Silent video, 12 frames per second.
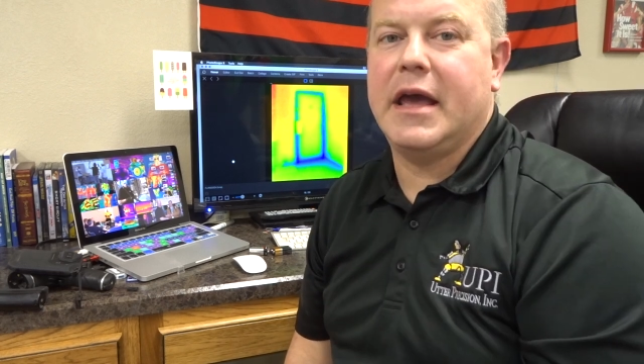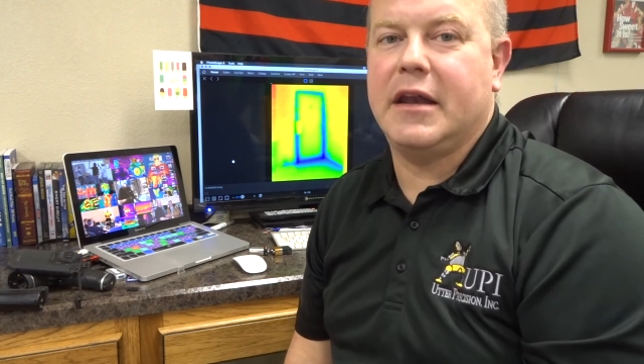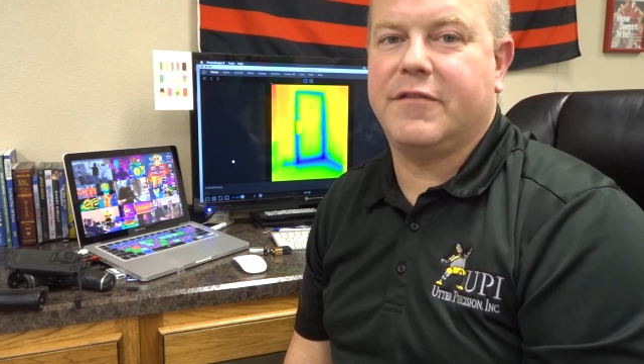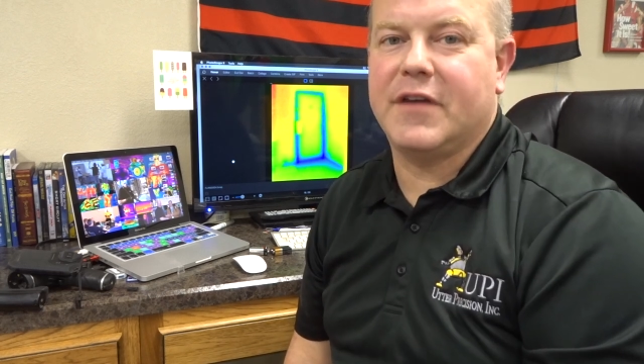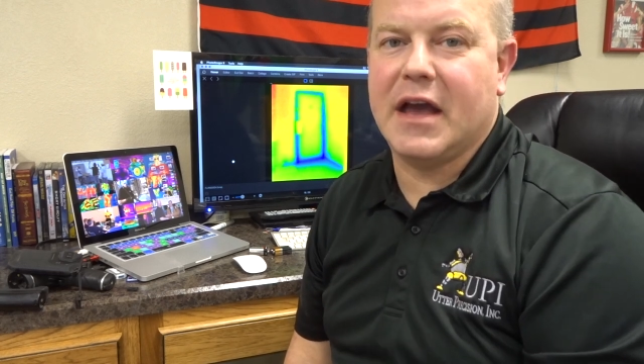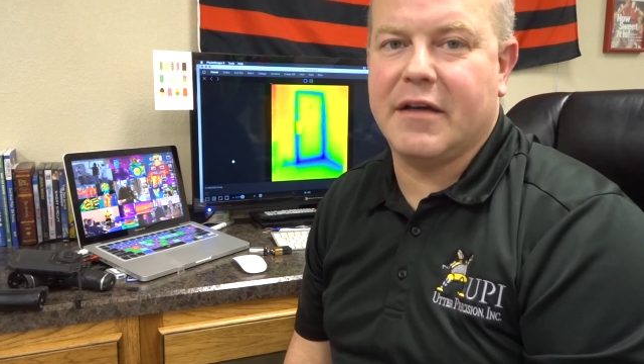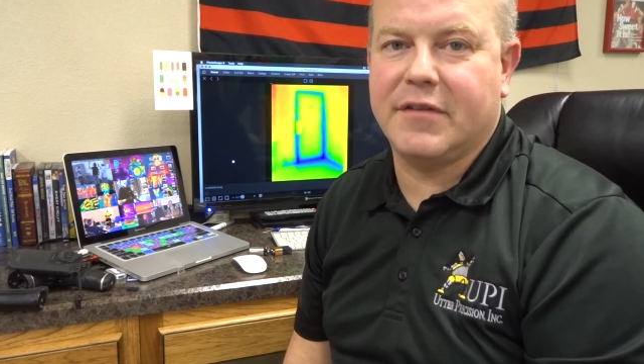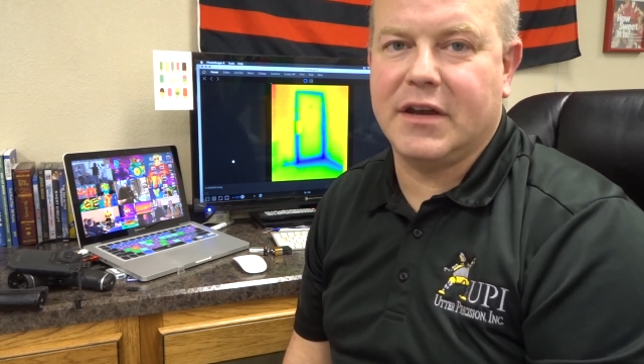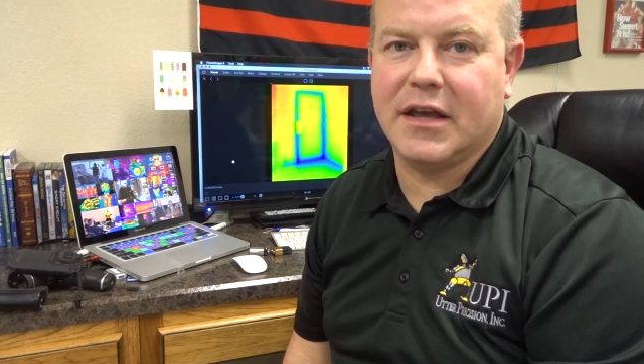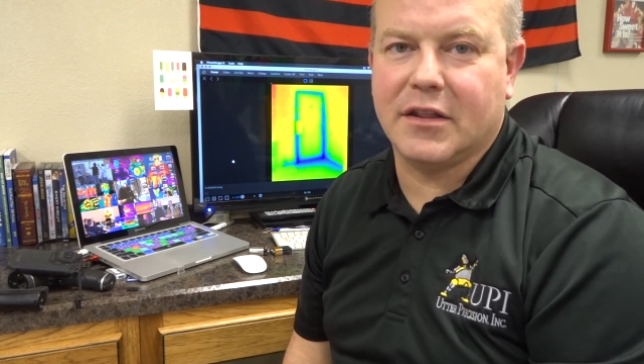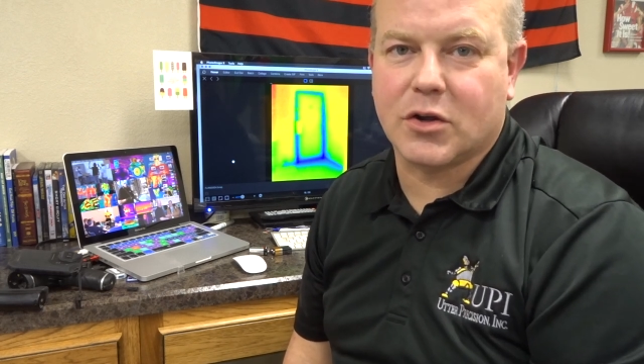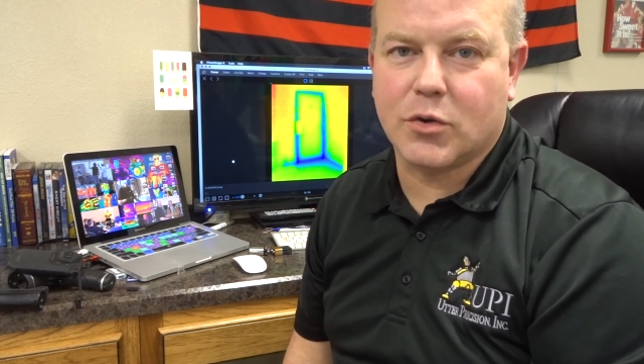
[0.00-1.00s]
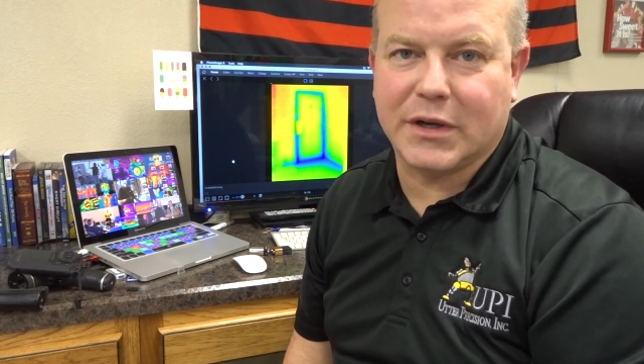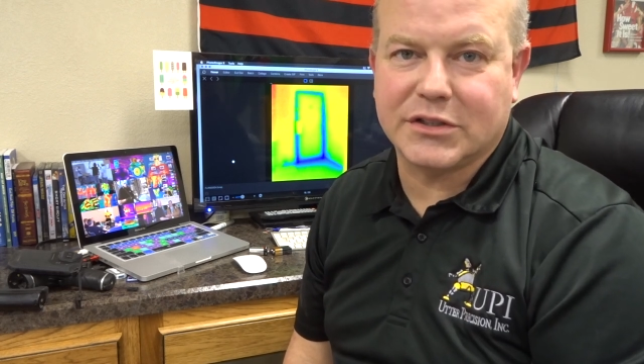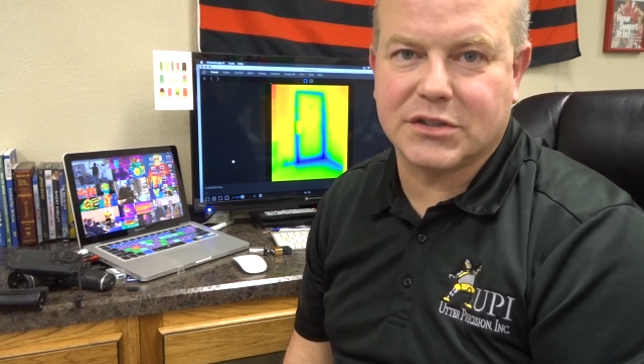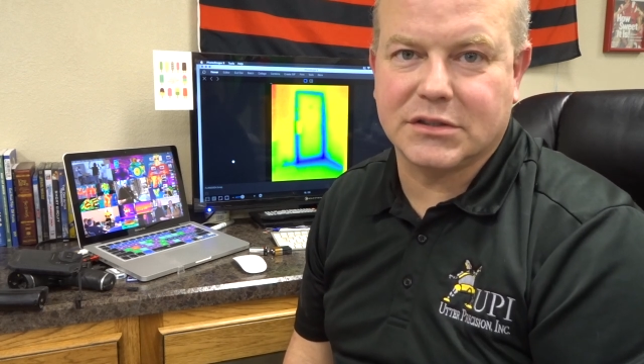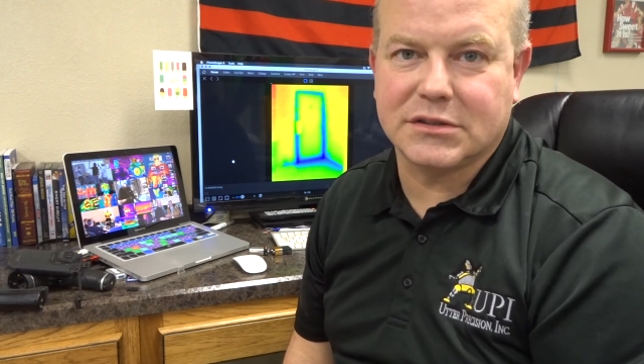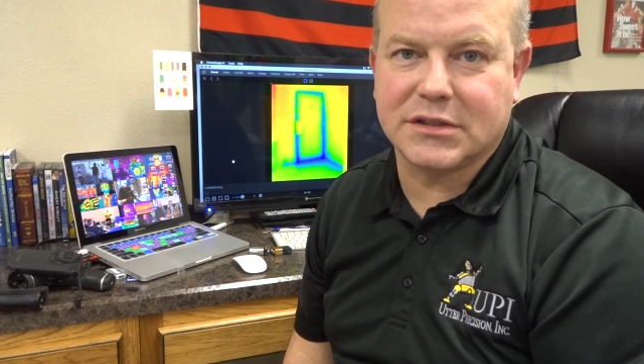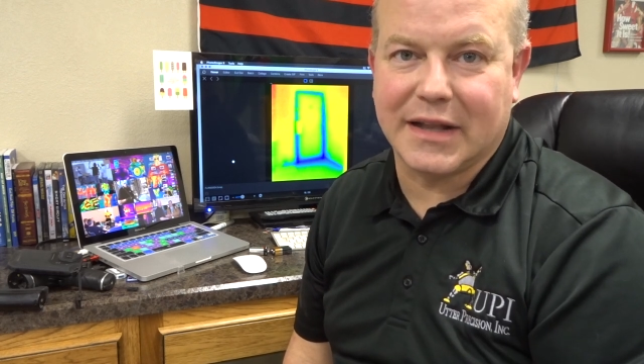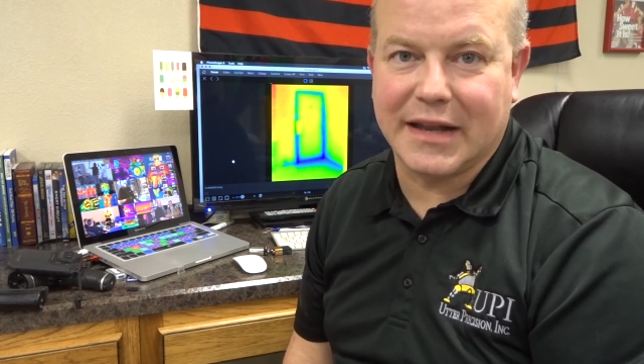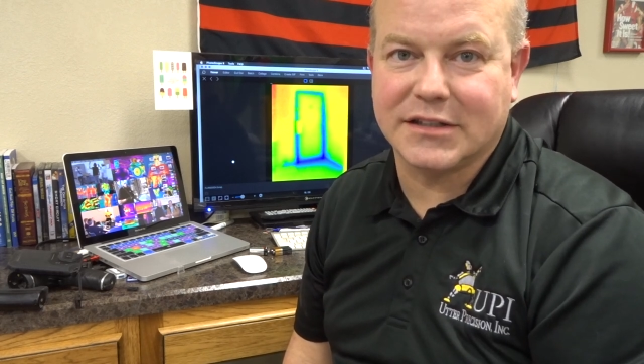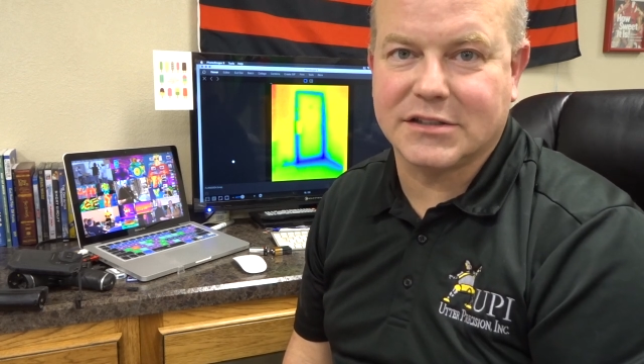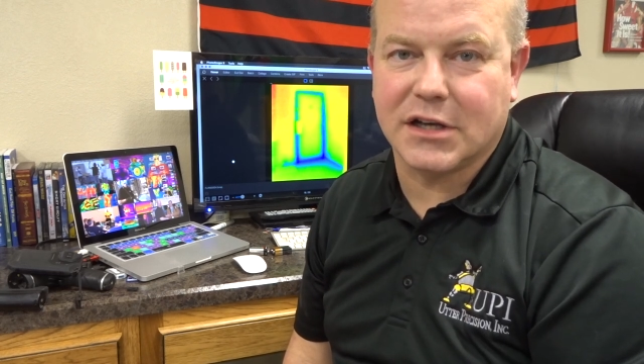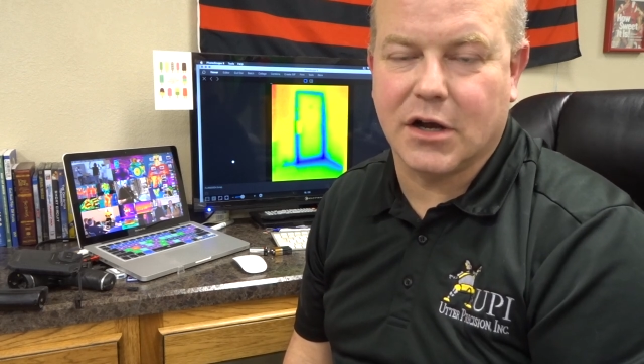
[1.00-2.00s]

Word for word: and if you have any other questions, let us